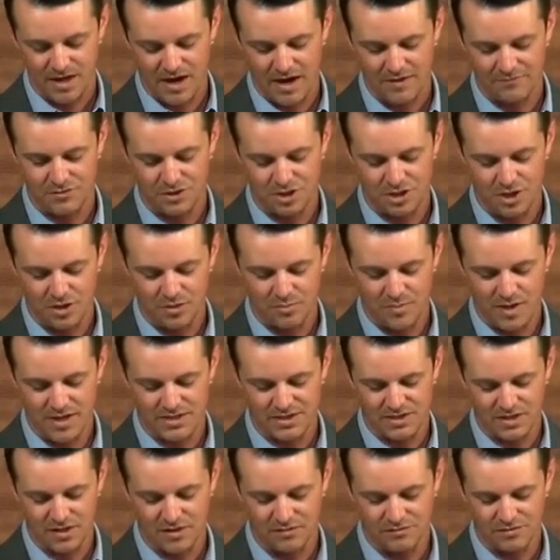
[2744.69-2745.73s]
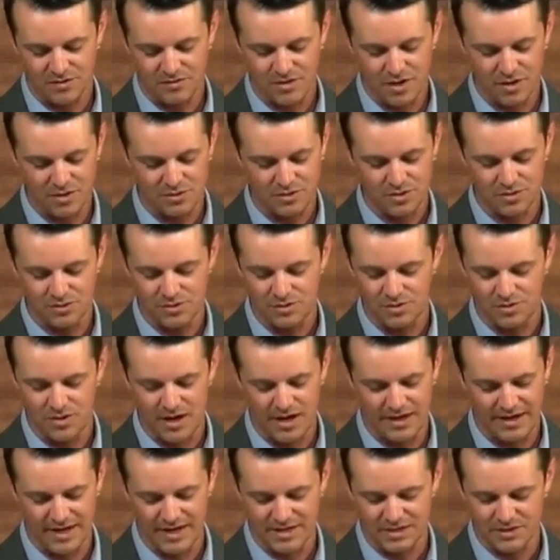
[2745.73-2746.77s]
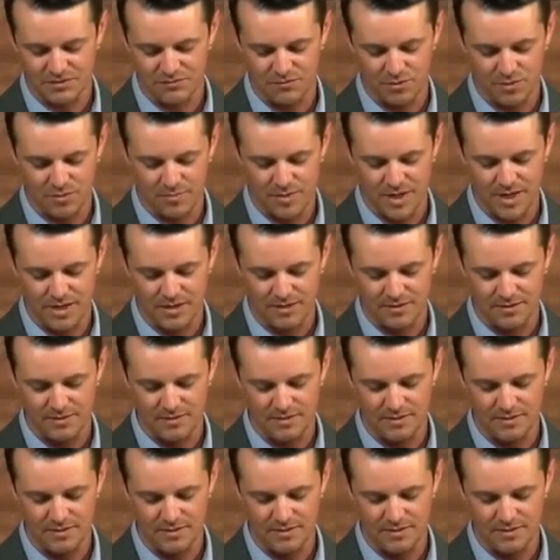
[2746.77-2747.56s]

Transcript: I've shown myself to those who do not ask for me.